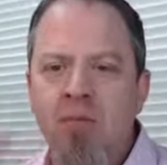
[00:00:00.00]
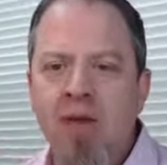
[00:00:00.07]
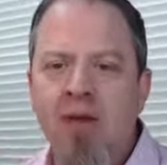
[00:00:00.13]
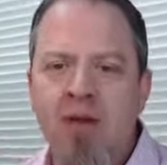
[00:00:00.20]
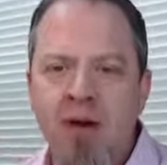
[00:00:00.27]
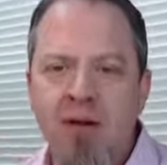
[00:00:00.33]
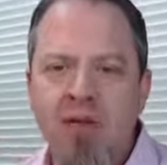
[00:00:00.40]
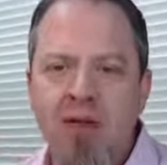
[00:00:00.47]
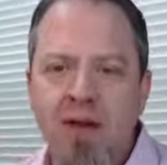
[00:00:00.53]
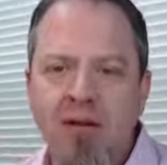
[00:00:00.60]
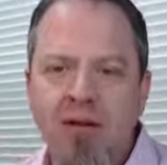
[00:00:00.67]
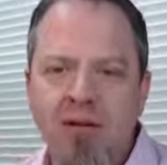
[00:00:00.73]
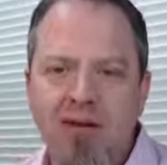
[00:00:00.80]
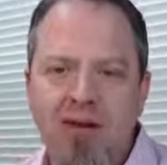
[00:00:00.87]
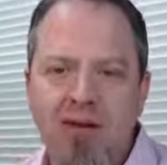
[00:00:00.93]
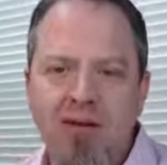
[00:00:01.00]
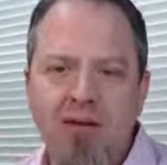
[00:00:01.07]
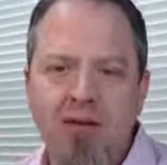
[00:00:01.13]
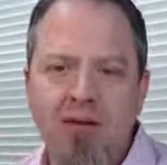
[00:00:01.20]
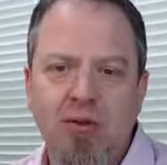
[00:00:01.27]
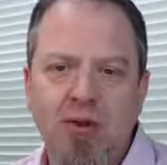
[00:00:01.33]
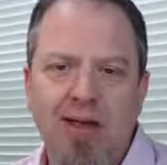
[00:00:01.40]
and then on the other side of the
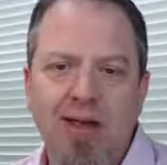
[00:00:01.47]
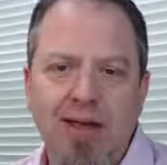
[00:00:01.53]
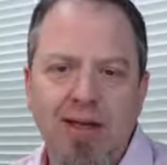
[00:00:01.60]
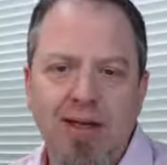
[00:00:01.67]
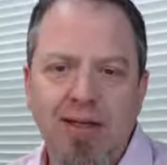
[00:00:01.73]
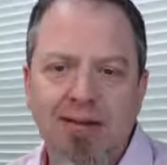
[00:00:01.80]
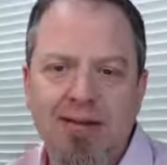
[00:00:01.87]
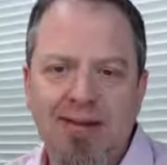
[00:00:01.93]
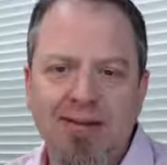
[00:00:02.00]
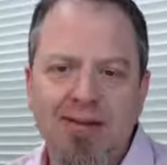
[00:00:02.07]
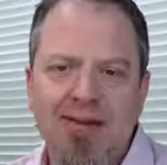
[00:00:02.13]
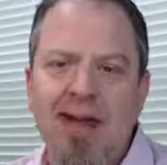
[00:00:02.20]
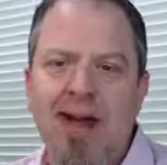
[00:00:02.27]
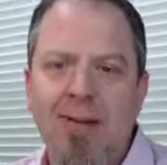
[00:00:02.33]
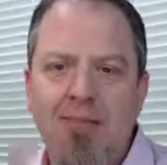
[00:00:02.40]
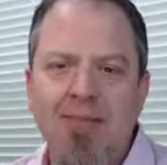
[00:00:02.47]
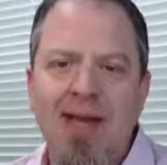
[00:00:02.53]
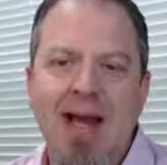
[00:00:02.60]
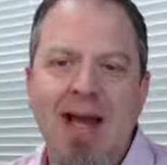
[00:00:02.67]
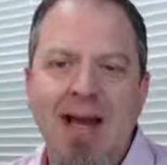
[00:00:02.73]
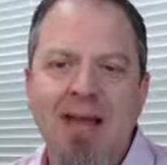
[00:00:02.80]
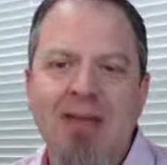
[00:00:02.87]
screen is the top
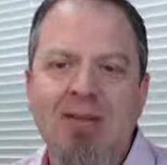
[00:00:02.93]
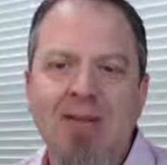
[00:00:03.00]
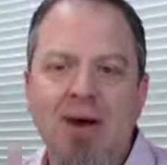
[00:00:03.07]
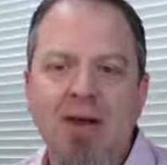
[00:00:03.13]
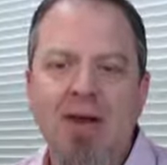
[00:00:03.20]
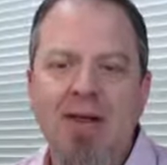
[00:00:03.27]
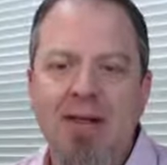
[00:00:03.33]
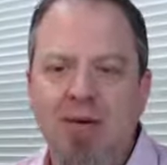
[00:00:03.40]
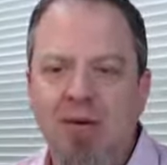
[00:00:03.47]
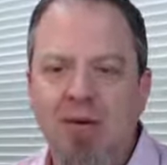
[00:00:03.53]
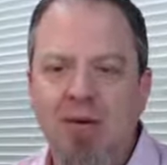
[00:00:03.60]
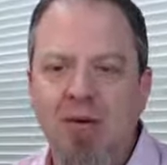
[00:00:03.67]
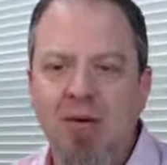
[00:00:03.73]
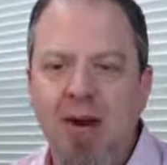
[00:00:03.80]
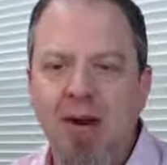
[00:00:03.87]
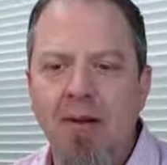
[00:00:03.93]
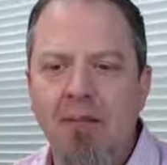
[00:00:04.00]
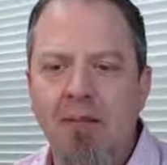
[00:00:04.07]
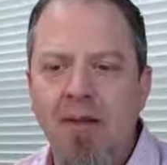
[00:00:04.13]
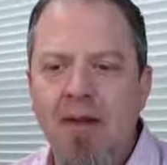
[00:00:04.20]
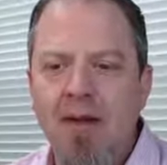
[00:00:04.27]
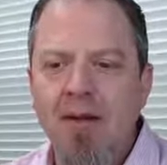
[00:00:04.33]
tags on Instagram.